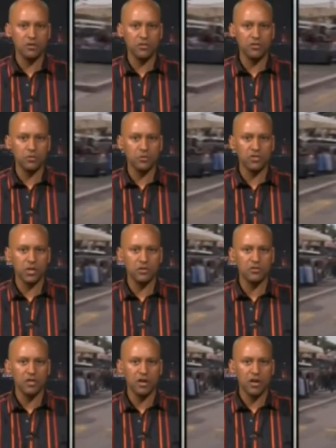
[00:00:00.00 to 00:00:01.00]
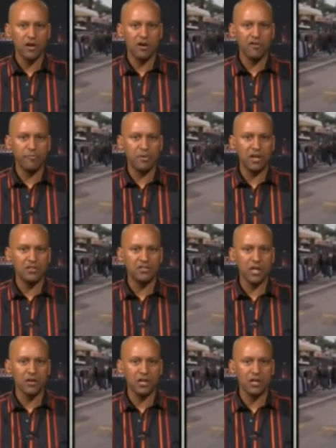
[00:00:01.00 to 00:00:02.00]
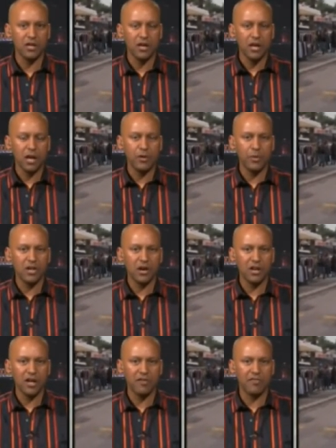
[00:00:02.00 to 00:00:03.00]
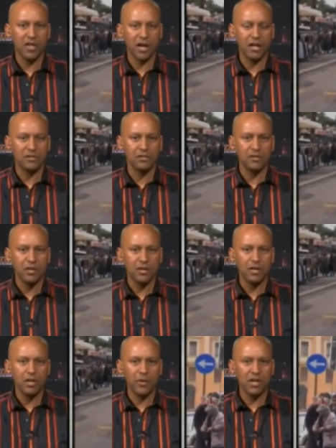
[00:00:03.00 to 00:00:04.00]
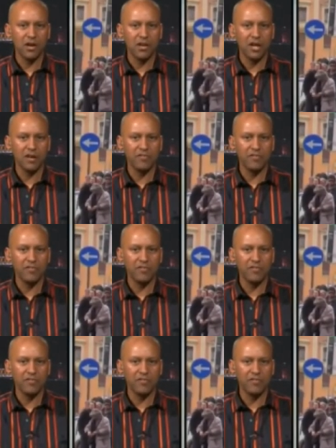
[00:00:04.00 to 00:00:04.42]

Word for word: on the talk shows of Berlusconi. I mean, we can't have that. You know, we can't have